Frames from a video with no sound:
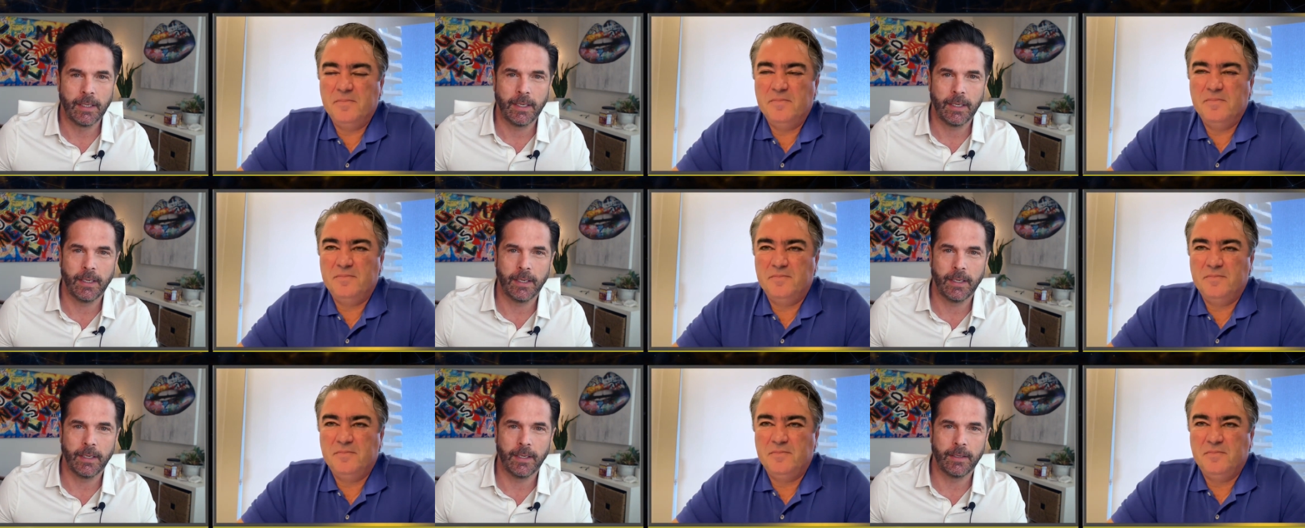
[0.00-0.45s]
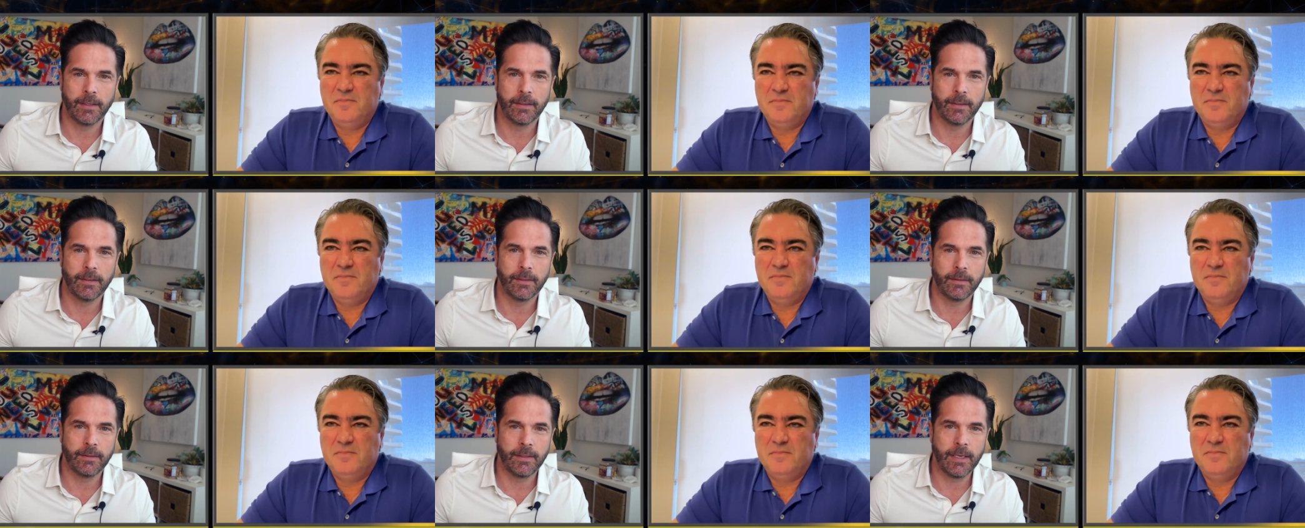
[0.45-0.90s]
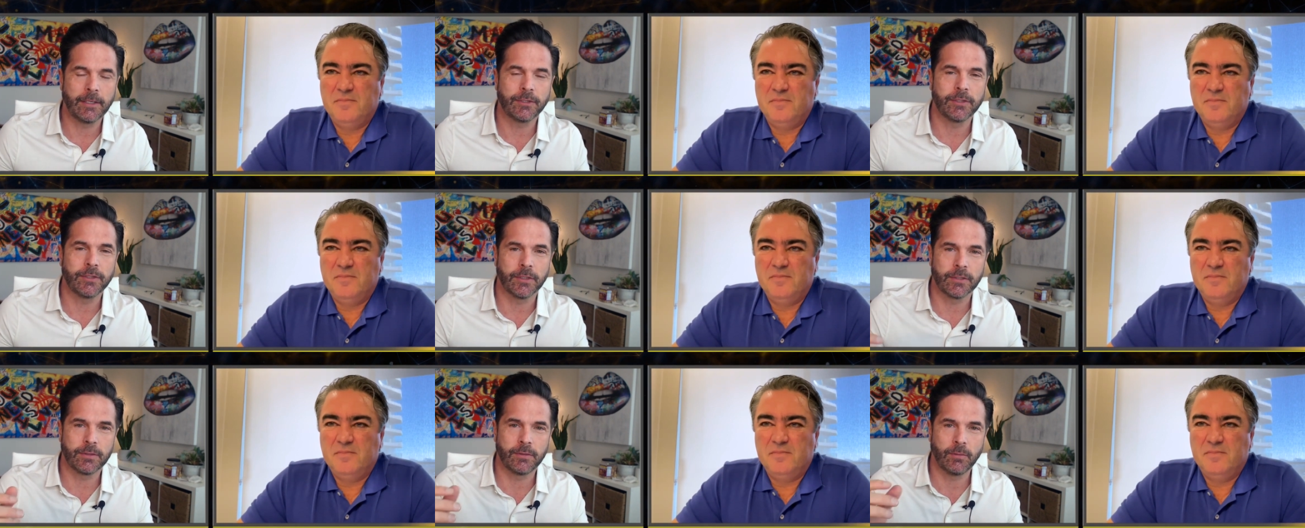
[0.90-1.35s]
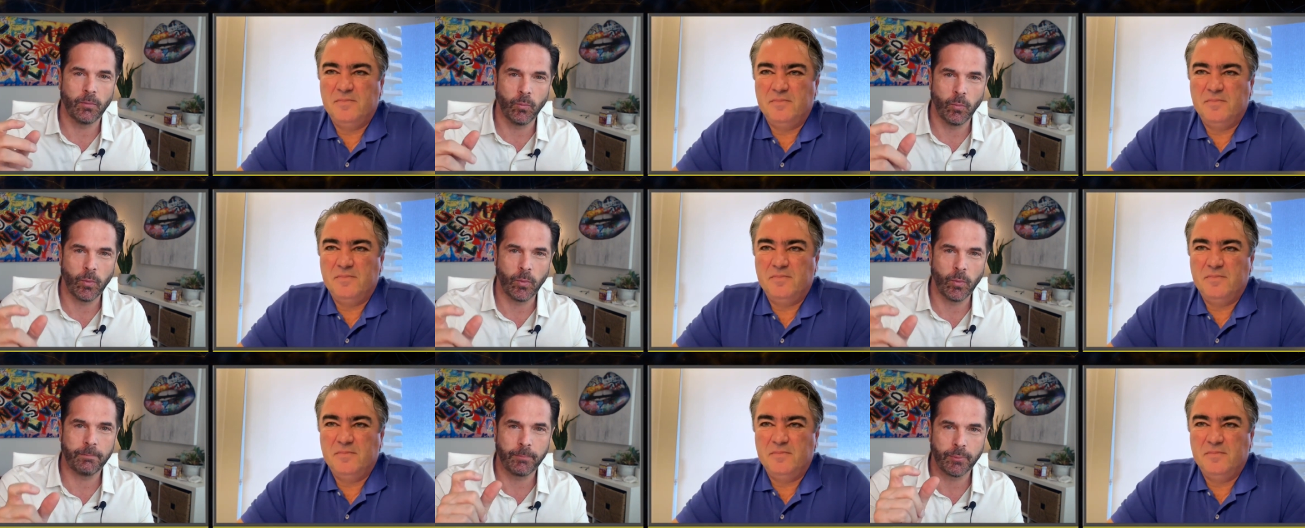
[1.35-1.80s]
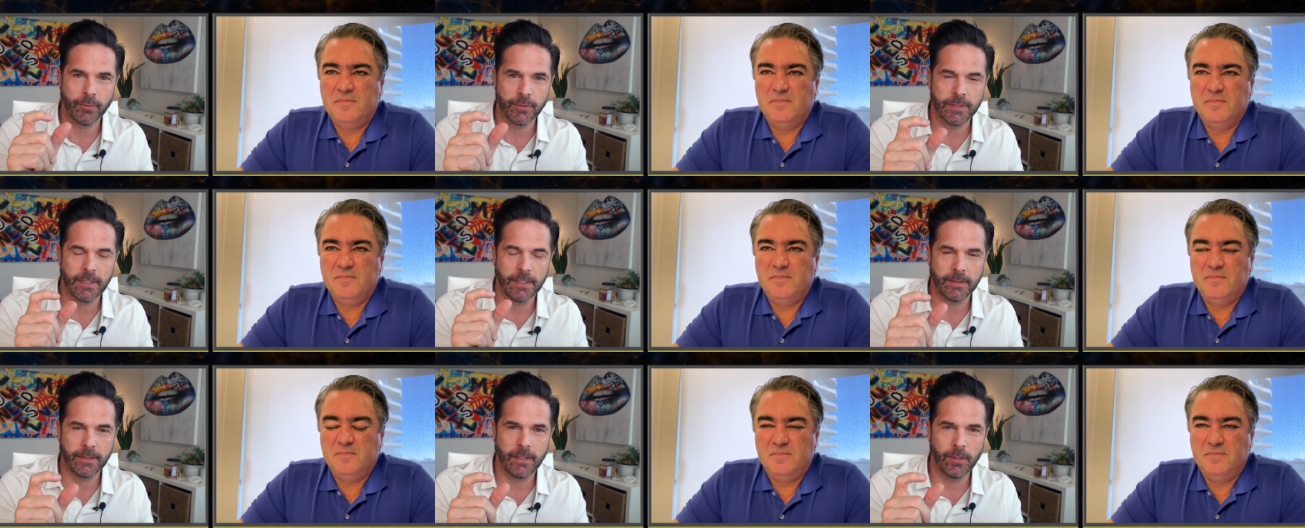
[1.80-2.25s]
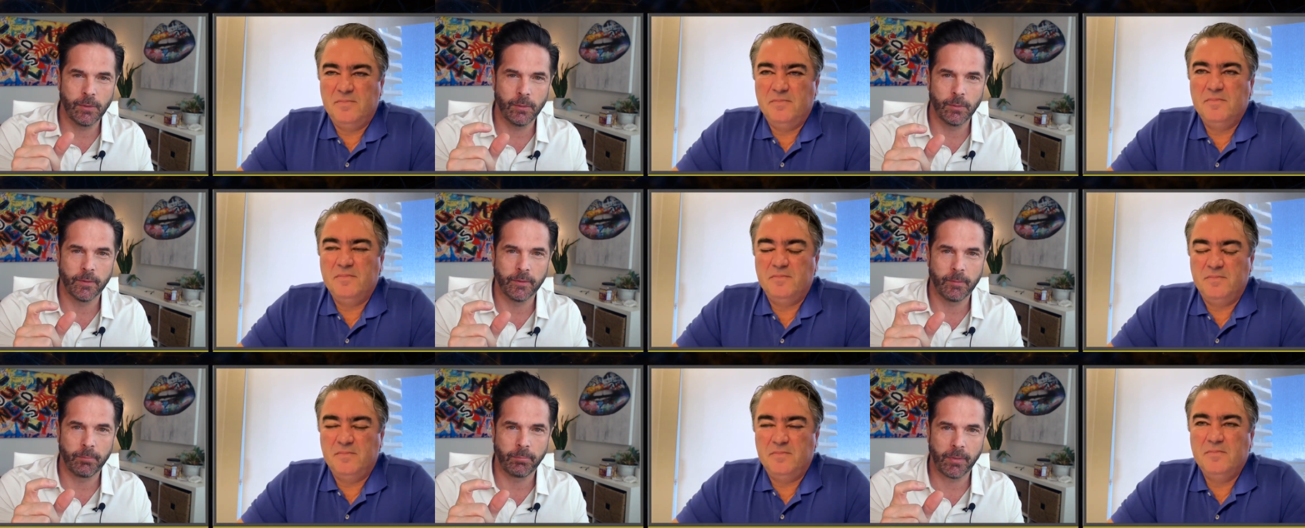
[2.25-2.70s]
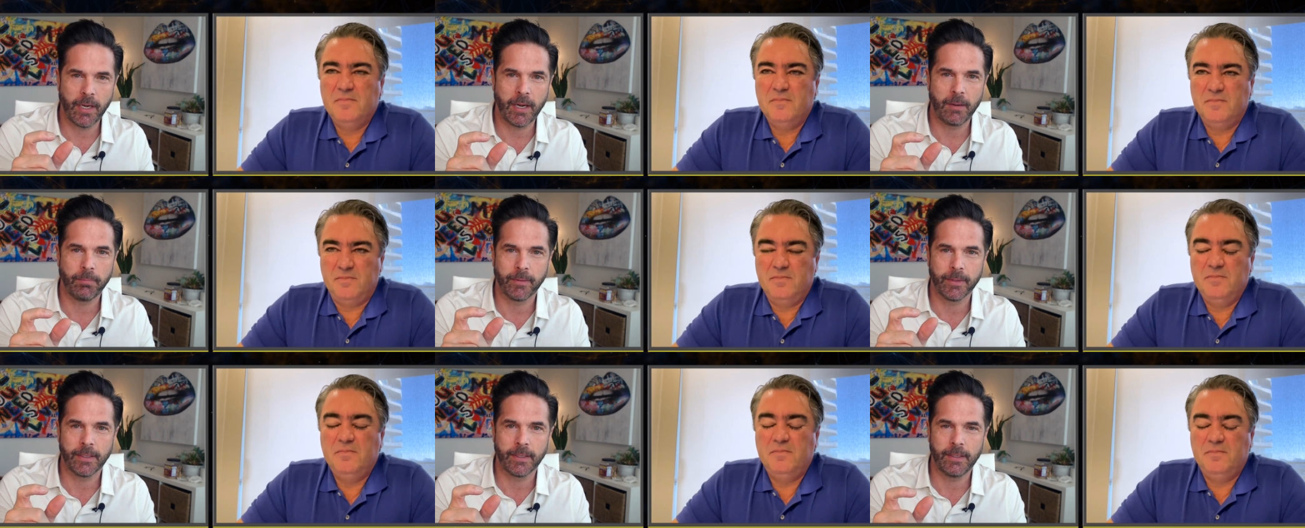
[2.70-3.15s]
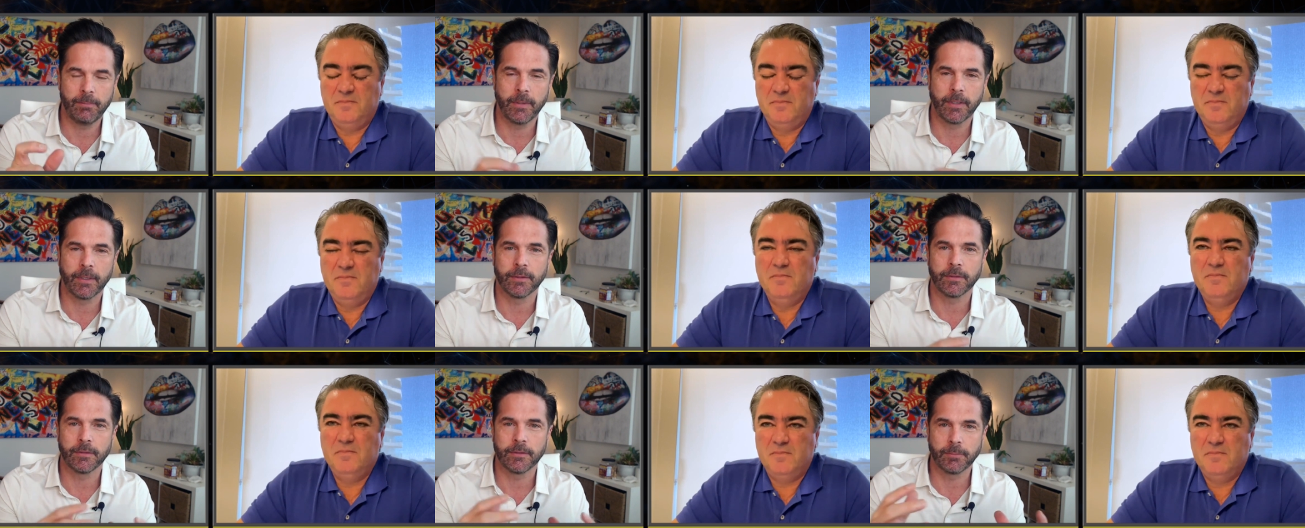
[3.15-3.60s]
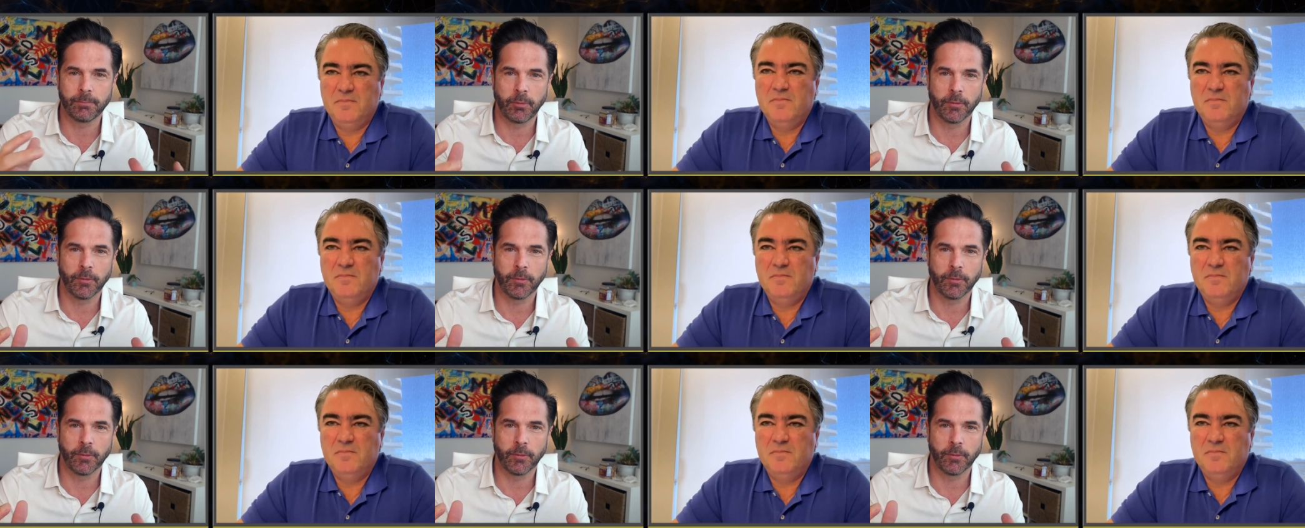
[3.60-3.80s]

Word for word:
Speaker 1: and not just what percent they own of the property because it's a